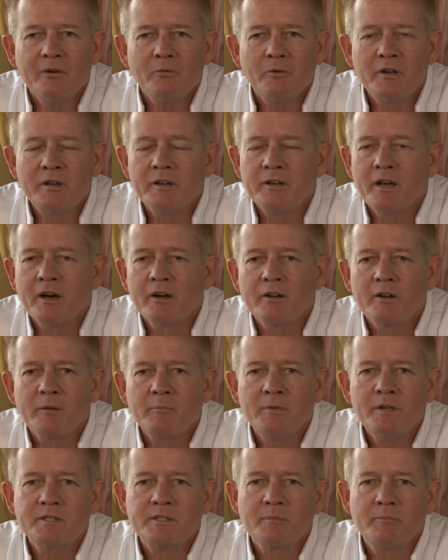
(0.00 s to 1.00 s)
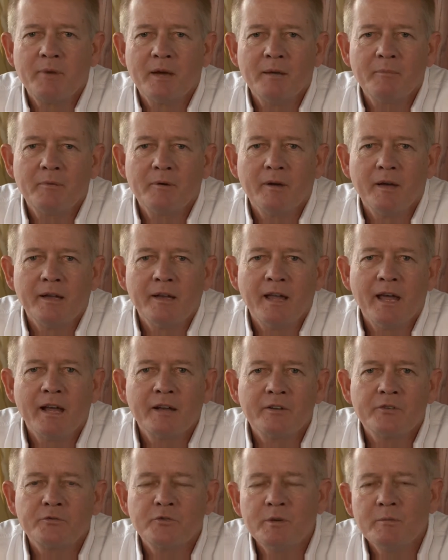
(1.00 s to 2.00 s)
written down on a piece of paper and
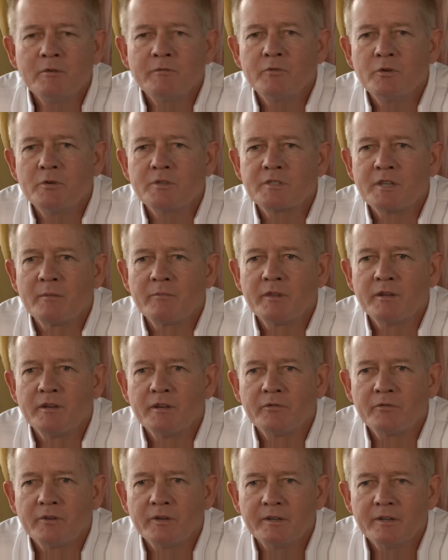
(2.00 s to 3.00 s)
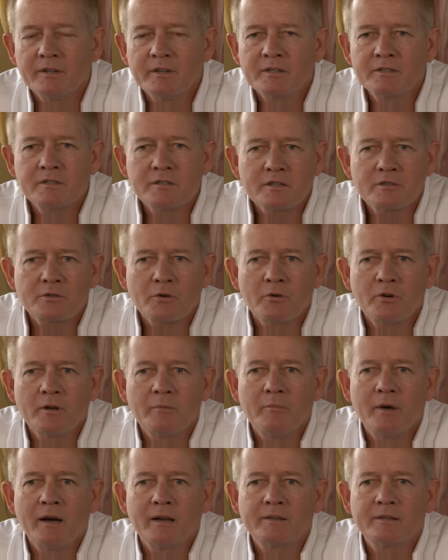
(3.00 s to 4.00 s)
had a dream of doing something different. This is a story
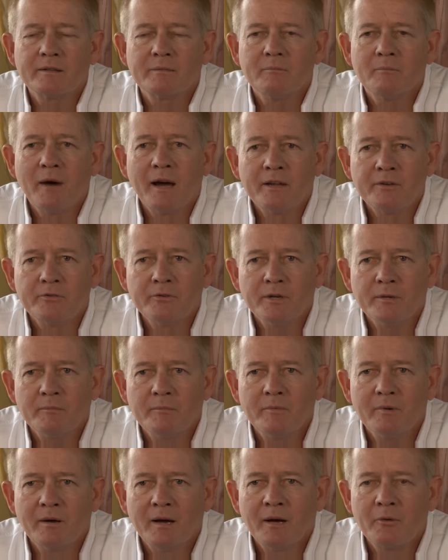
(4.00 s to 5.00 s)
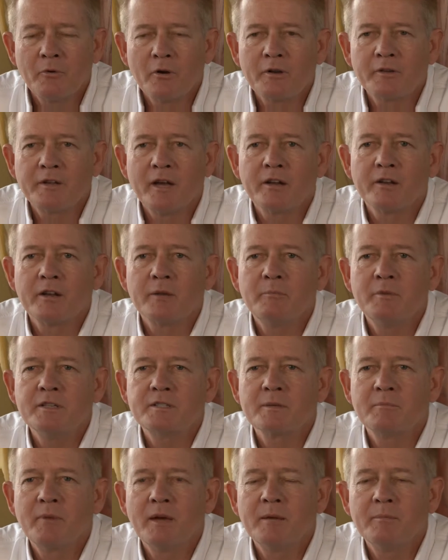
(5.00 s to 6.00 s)
about my dream. I wrote it down on a
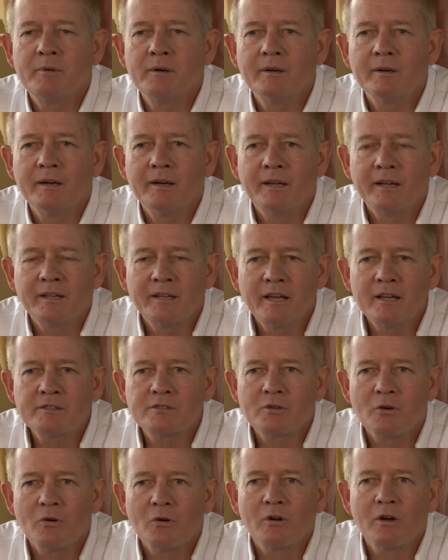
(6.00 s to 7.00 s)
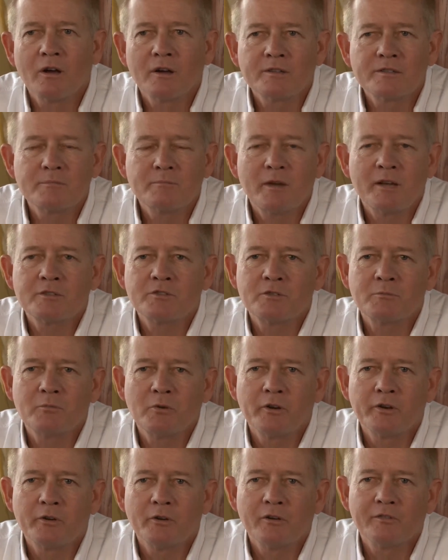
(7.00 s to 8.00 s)
piece of paper and against all odds managed to
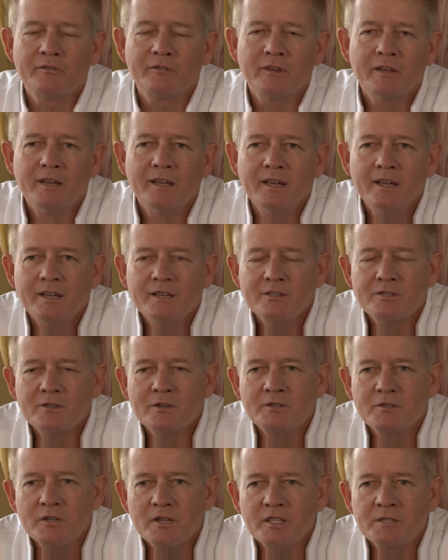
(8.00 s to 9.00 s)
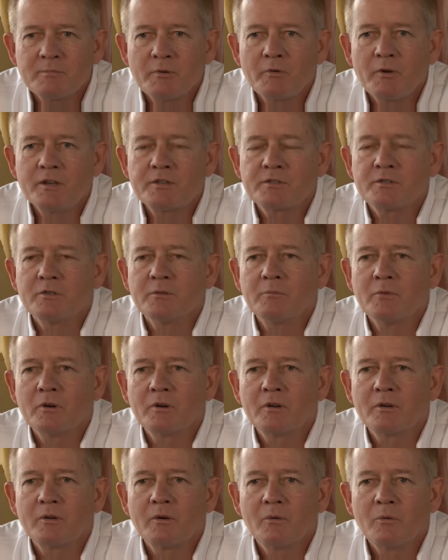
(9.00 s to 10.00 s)
pull it off. So it's an inspirational
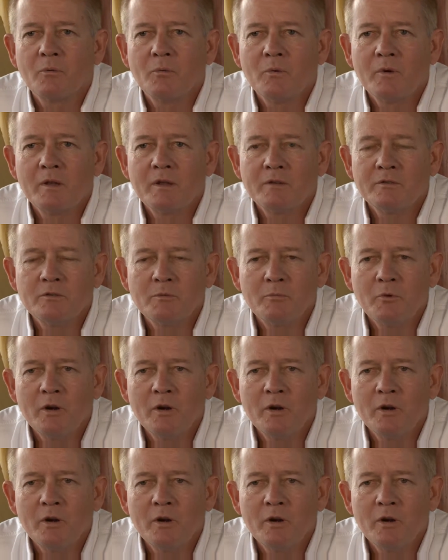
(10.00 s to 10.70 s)
book to